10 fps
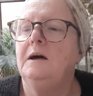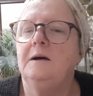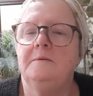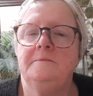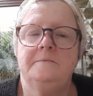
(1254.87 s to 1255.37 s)

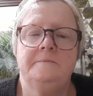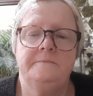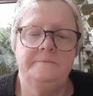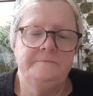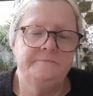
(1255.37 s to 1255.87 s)

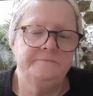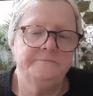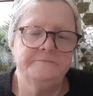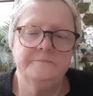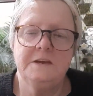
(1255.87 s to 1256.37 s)

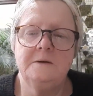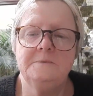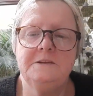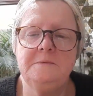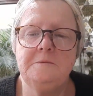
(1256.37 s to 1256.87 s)

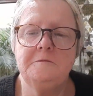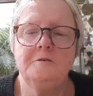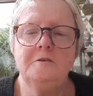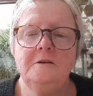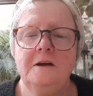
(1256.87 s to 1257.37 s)
company
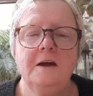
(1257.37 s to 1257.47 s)
before,